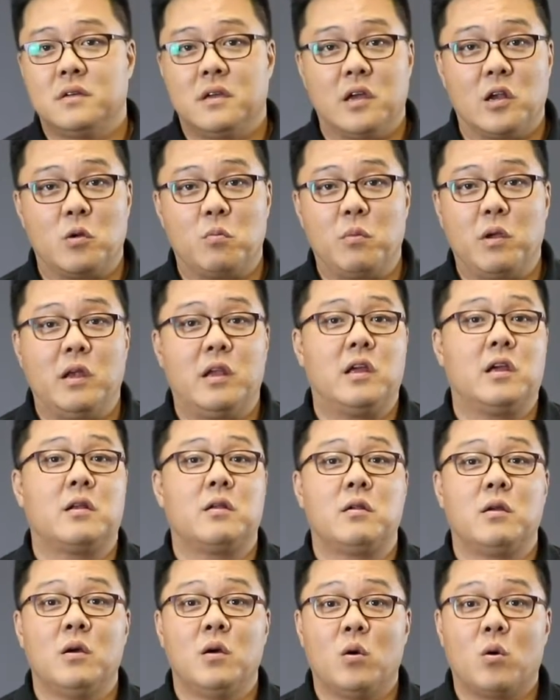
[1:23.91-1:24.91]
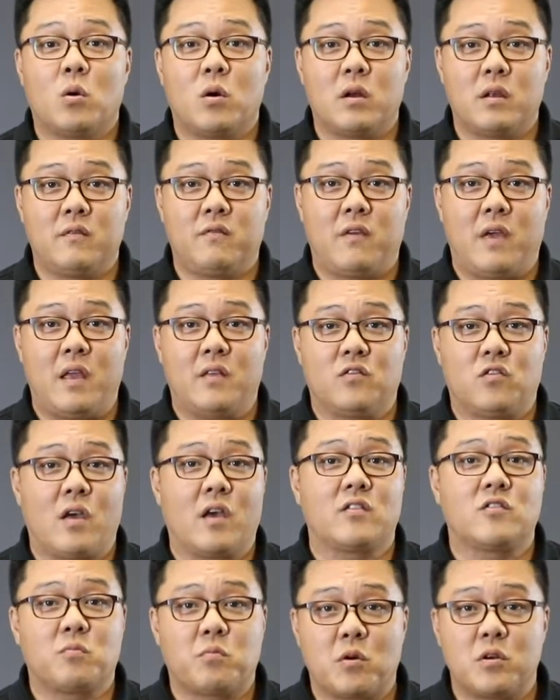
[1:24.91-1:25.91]
intermediate, or advanced
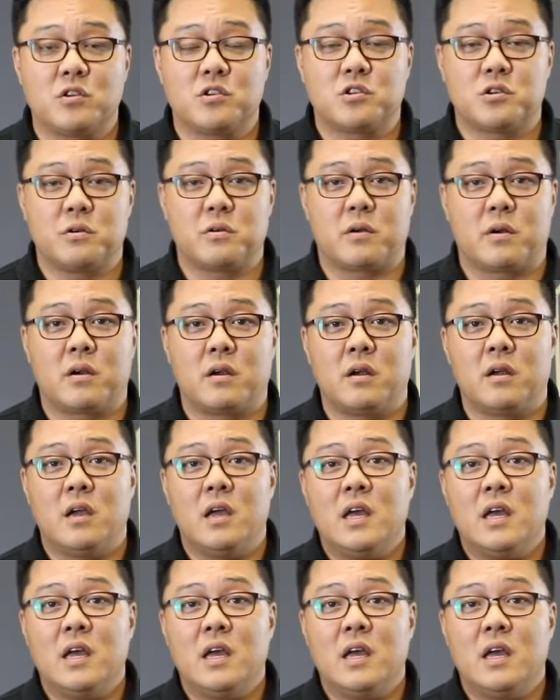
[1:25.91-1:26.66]
expert shooter,